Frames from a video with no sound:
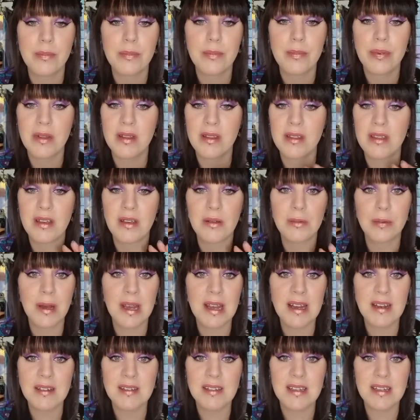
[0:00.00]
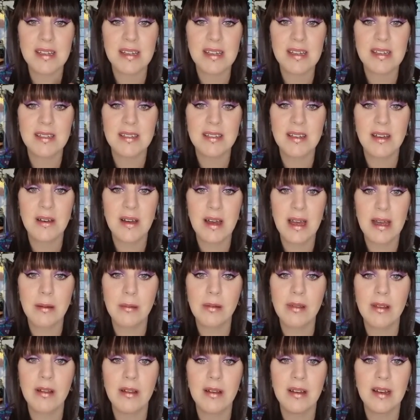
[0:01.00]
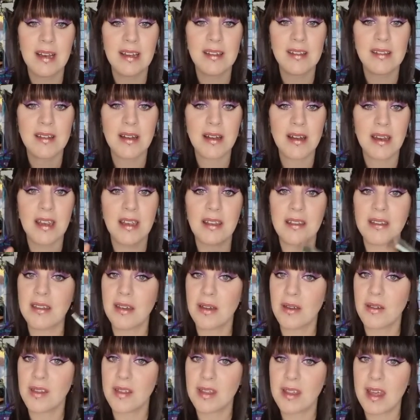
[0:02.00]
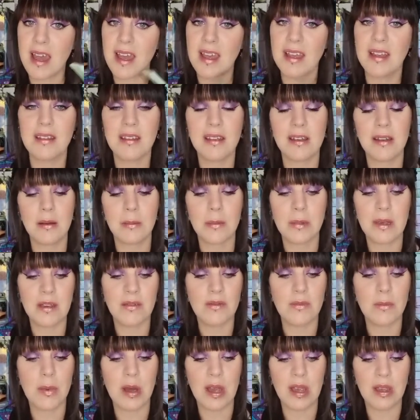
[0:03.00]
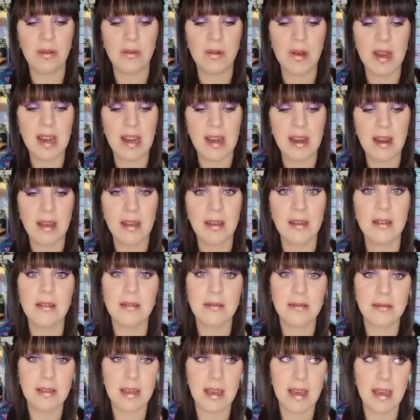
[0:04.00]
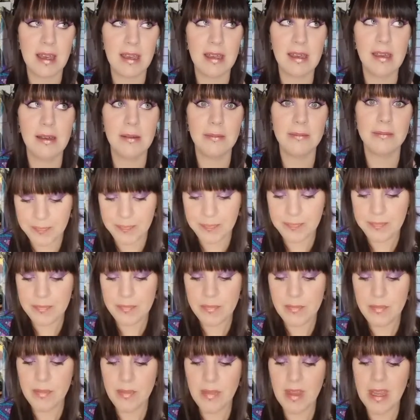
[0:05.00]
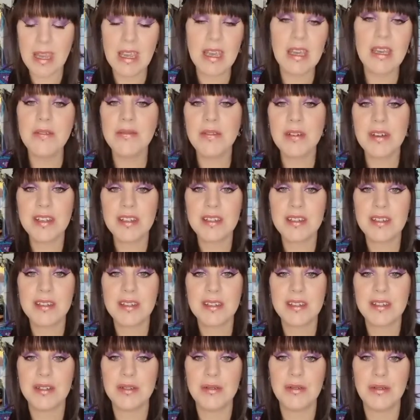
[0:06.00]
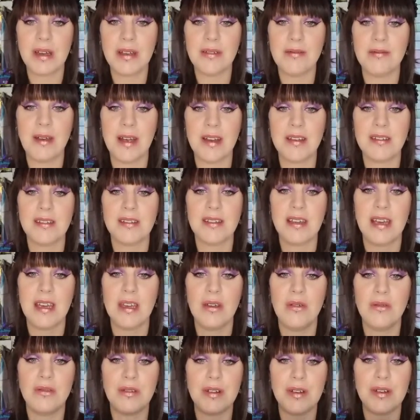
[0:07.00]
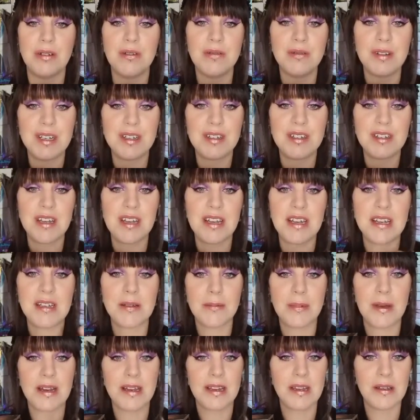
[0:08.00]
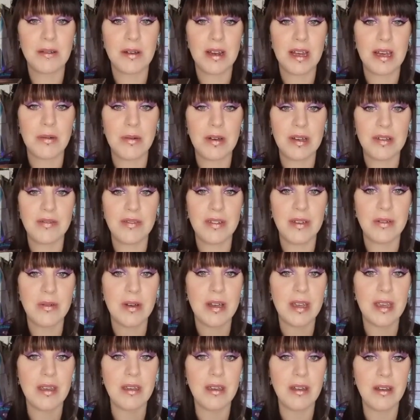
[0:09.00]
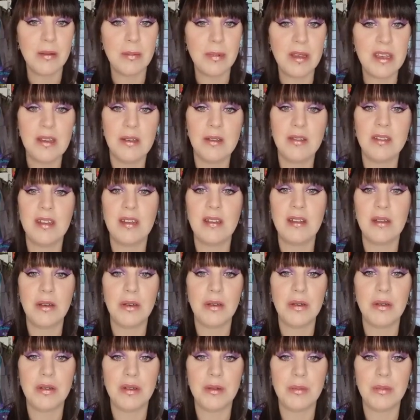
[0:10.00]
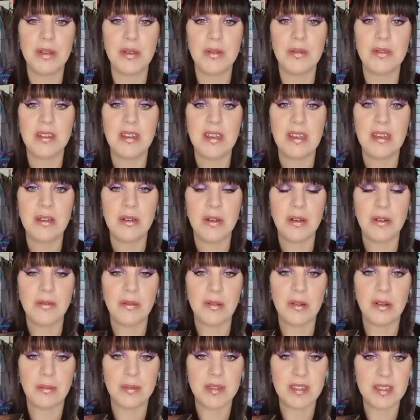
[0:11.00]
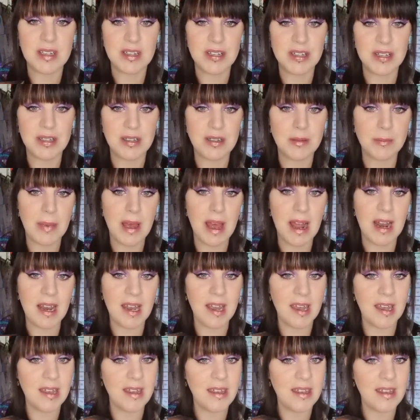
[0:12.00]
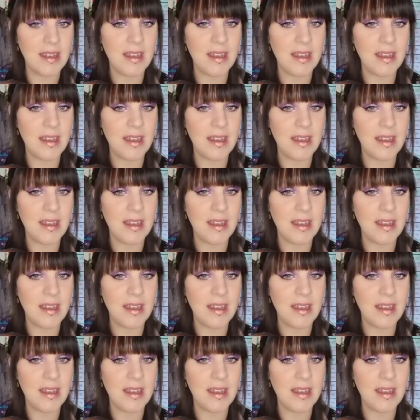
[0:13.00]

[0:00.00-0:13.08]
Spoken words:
But the greens in this are absolutely stunning. So that is going to be for my green day. If I decide to do a red day or an orange day, depending on how I feel, I'm going to be using the Huda Beauty Coral Obsessions palette.